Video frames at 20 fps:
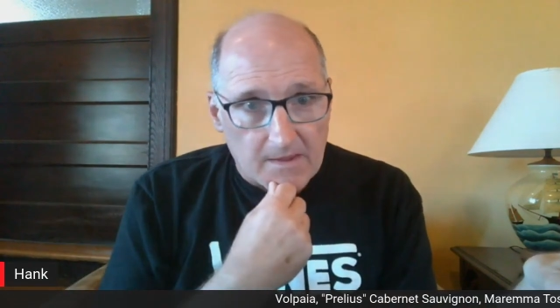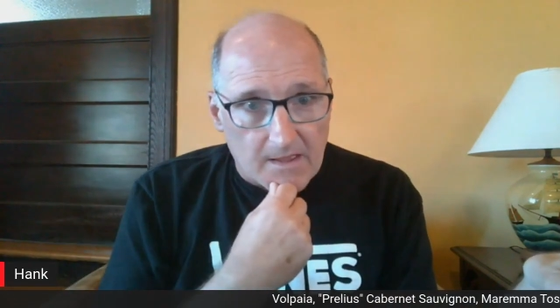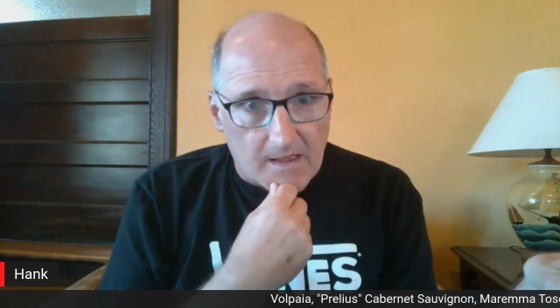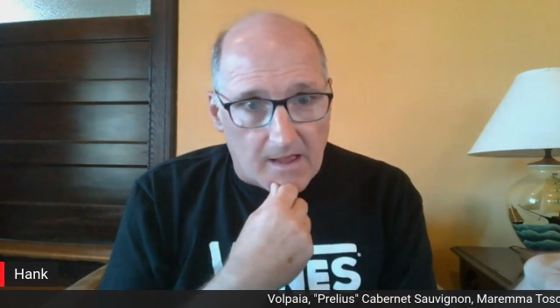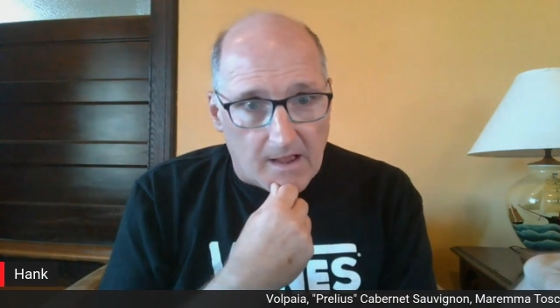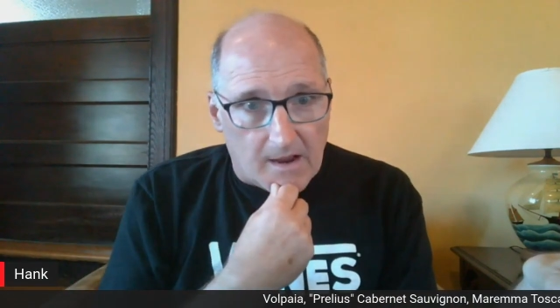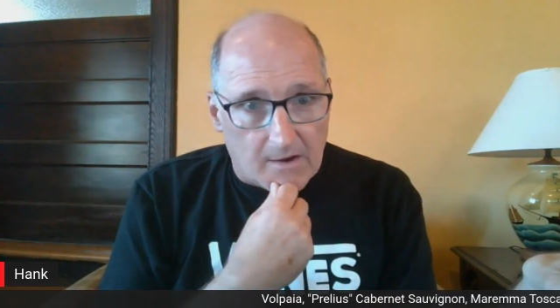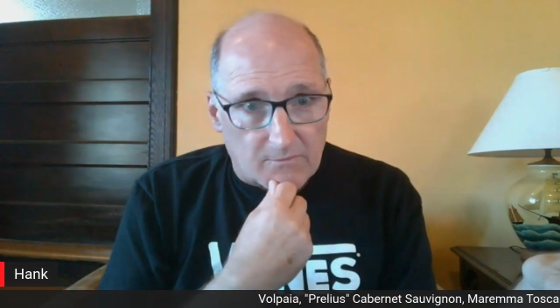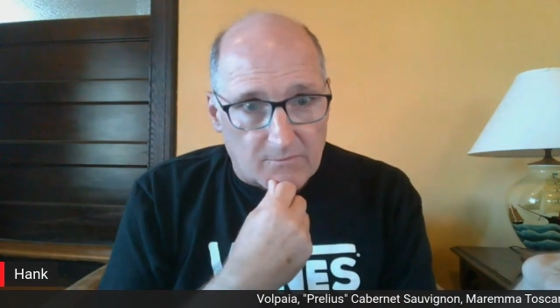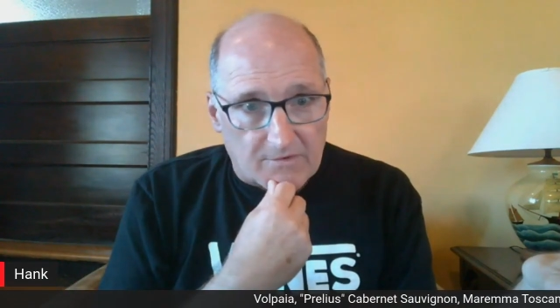
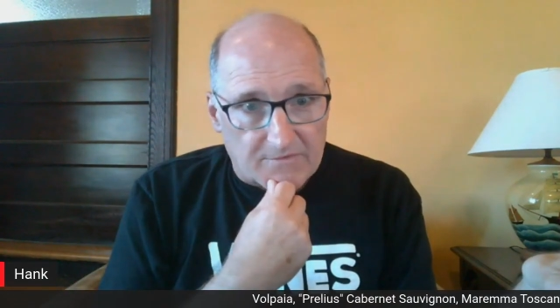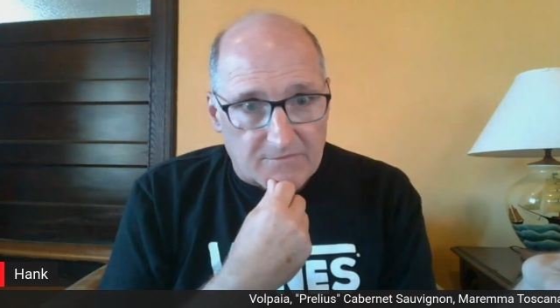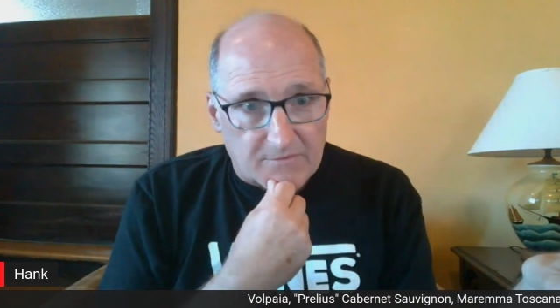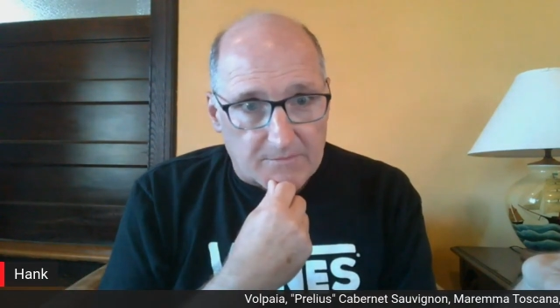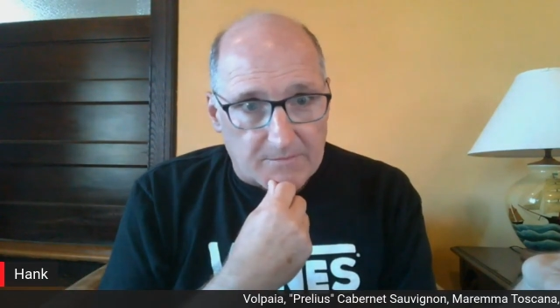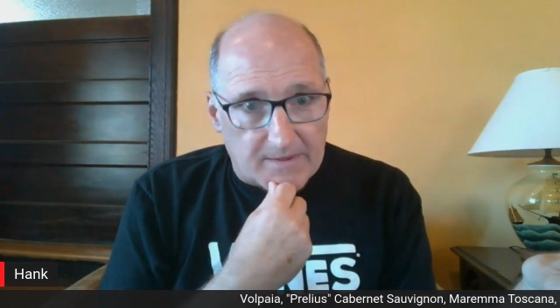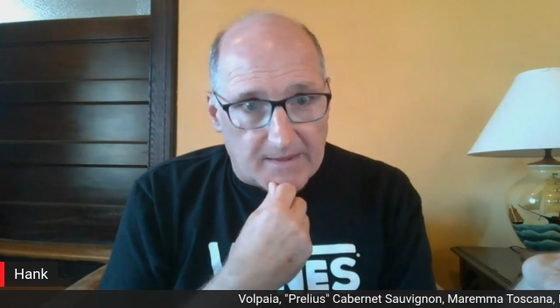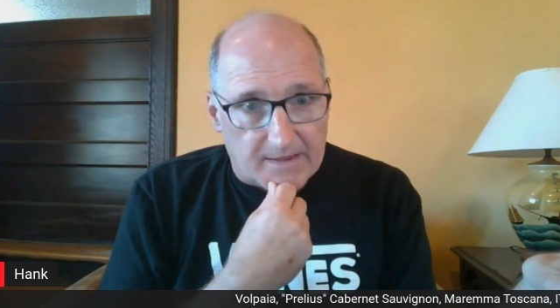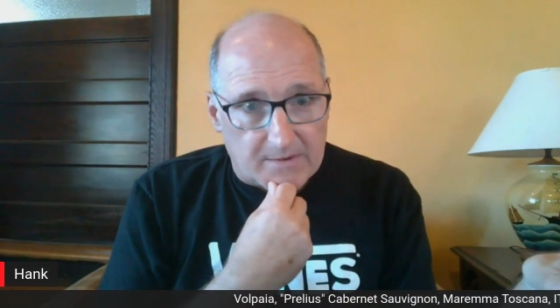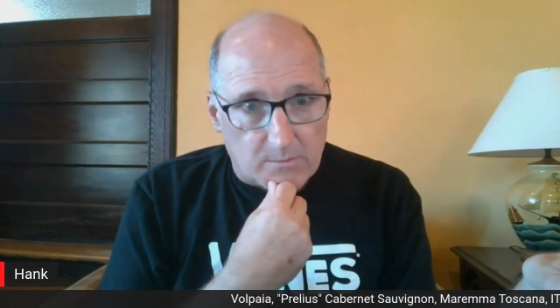
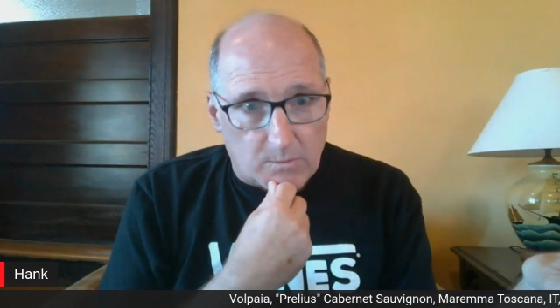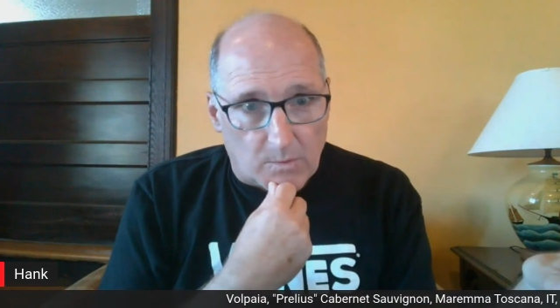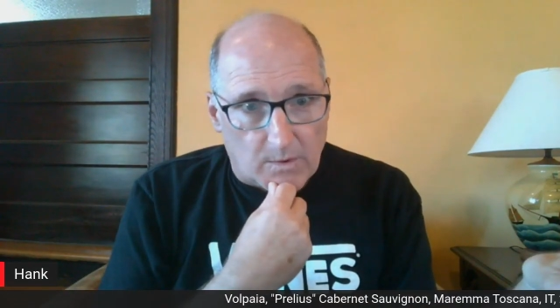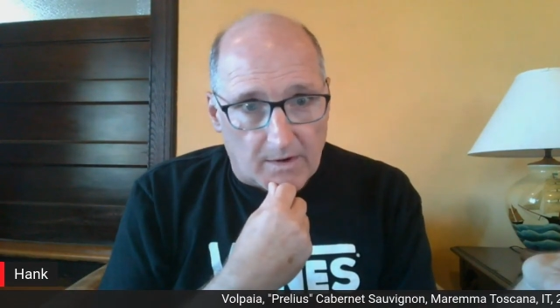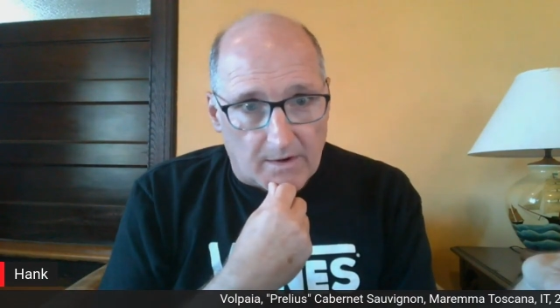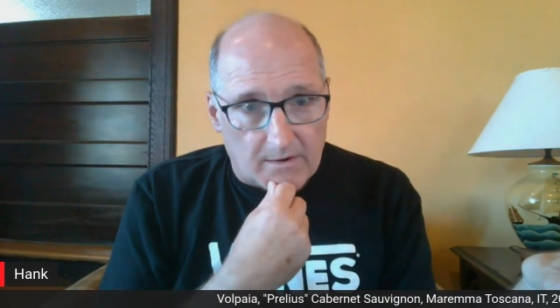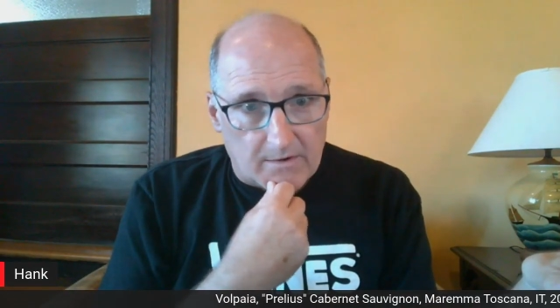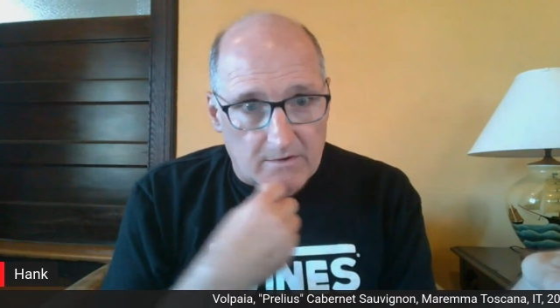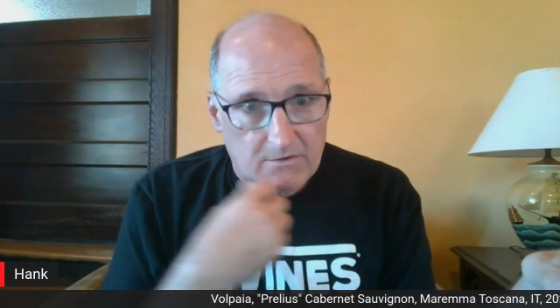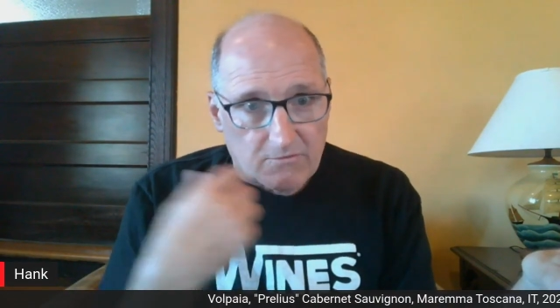riverbed
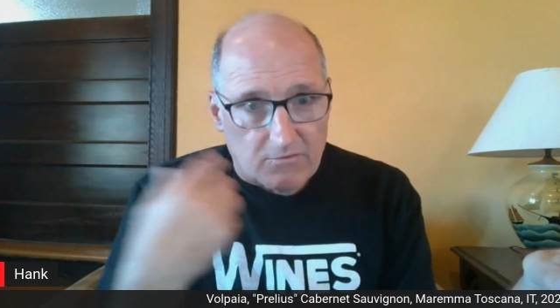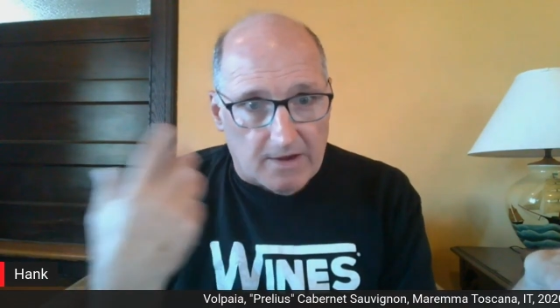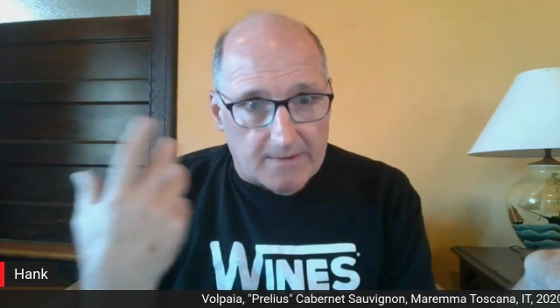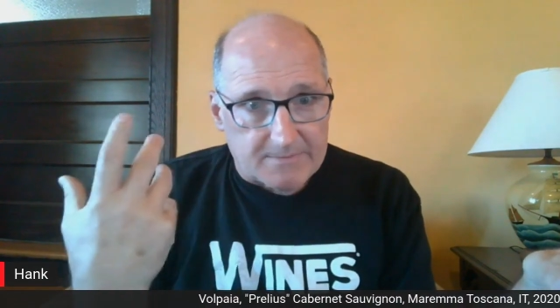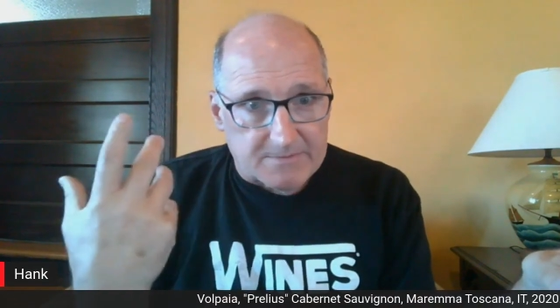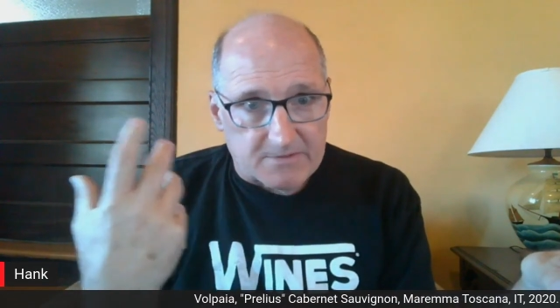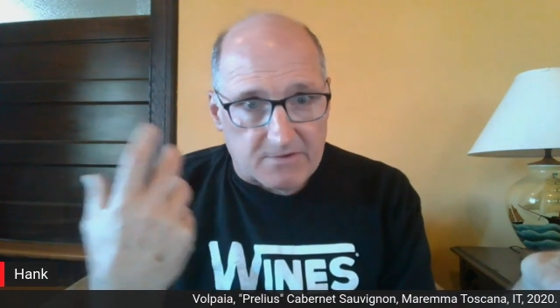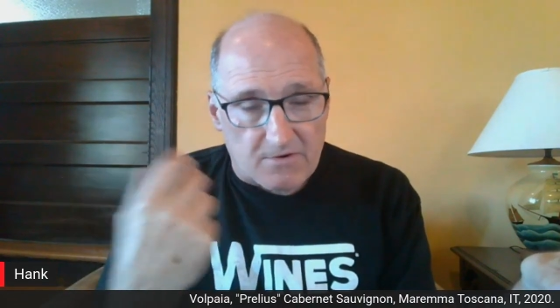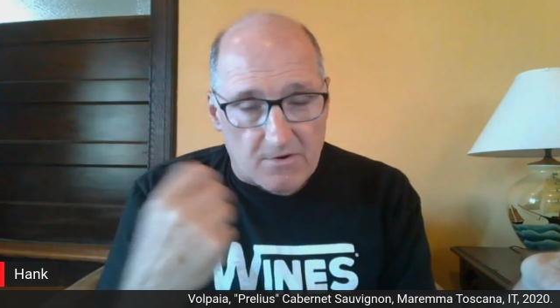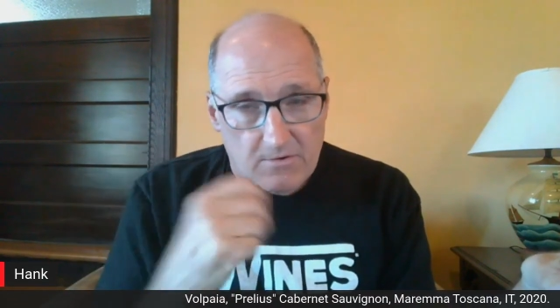where
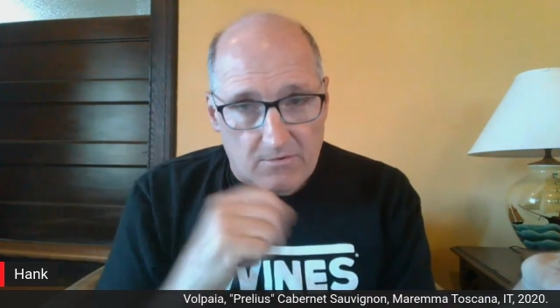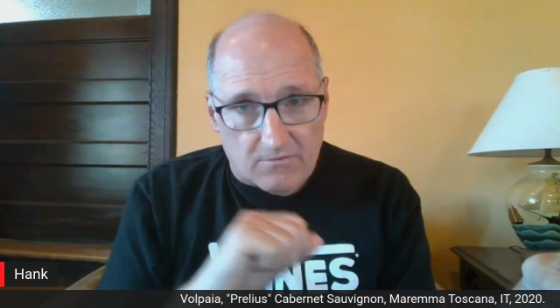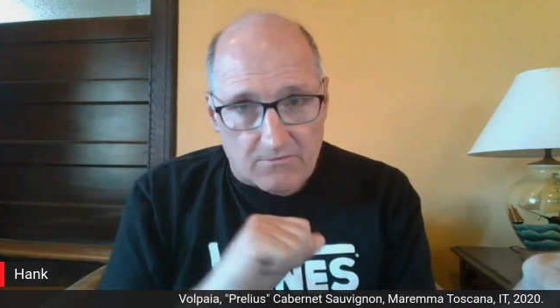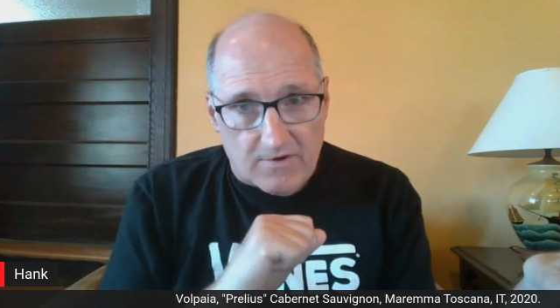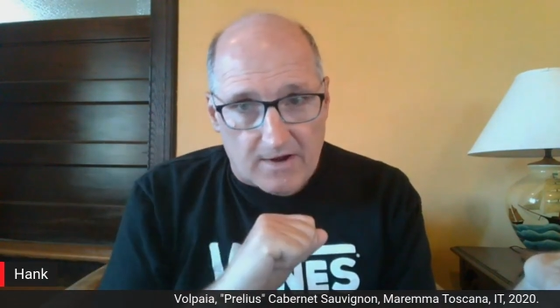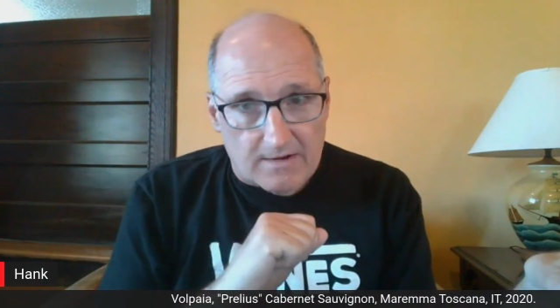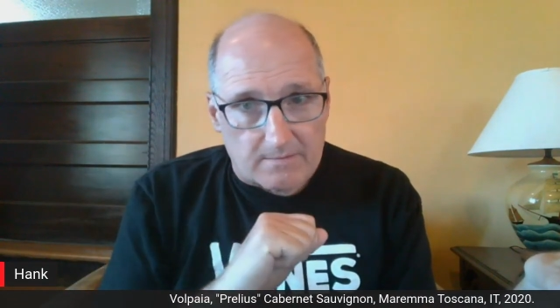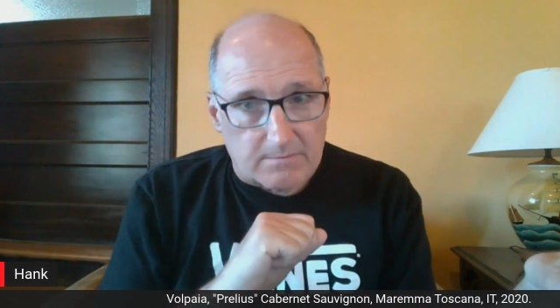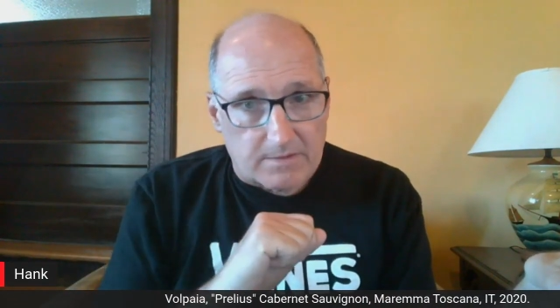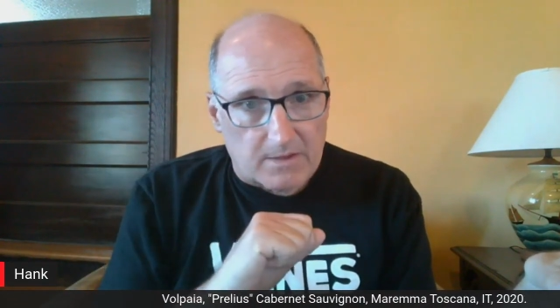grapes grow
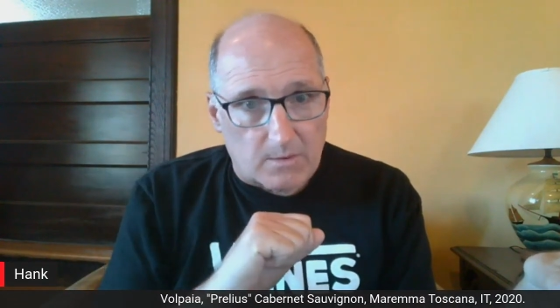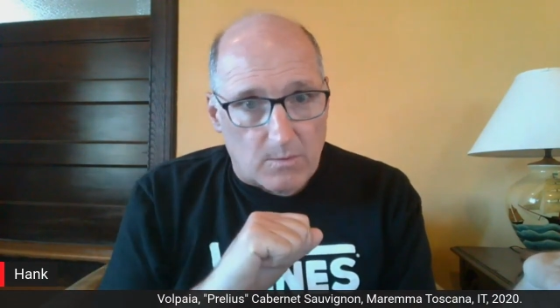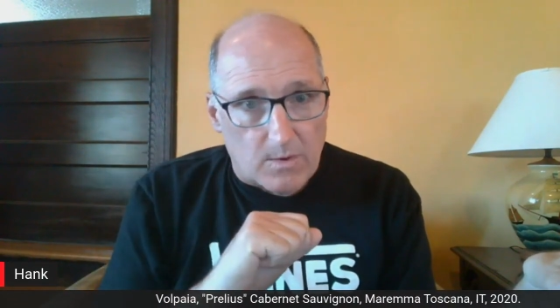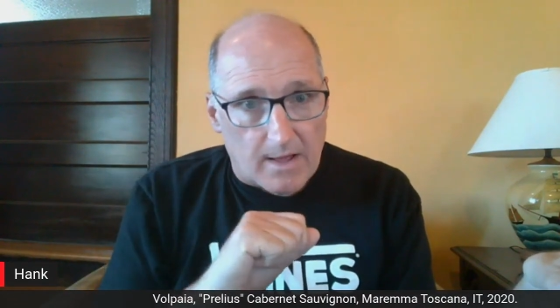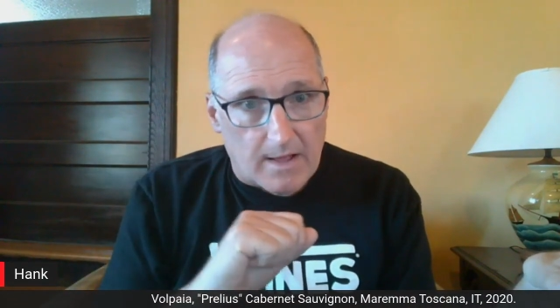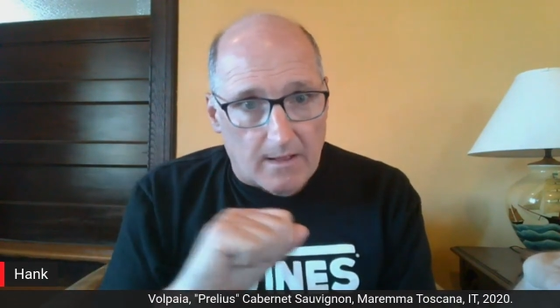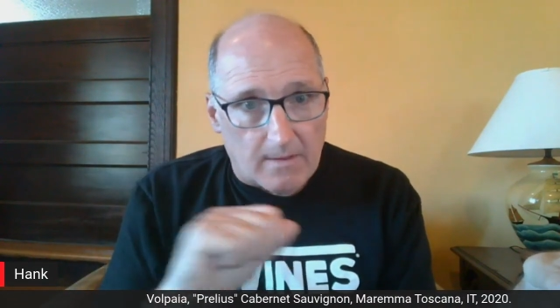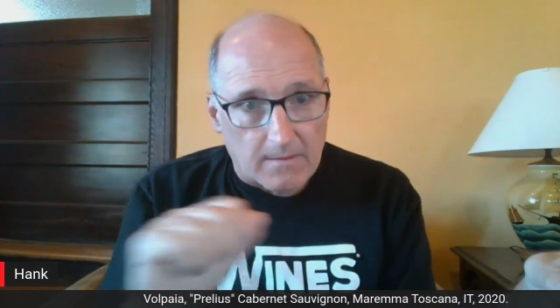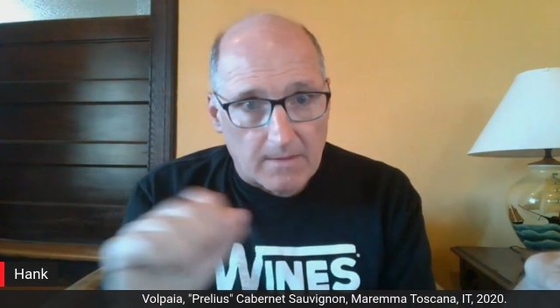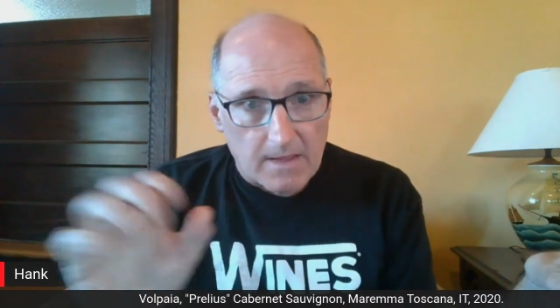incredibly
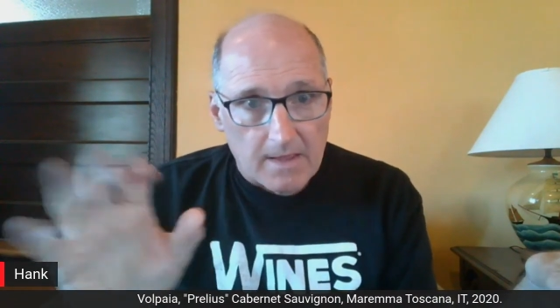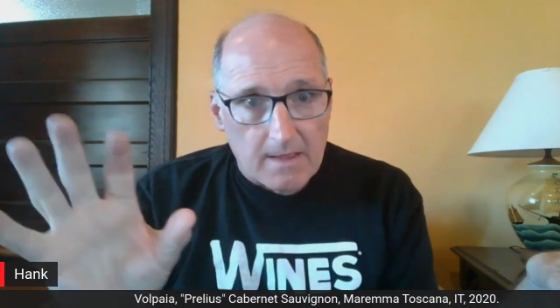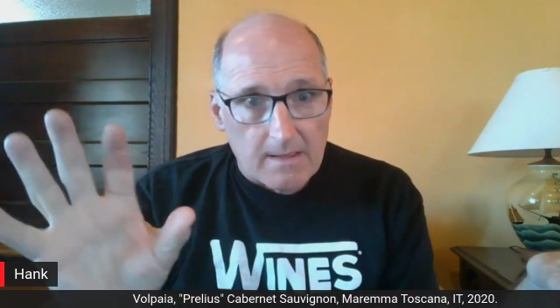well.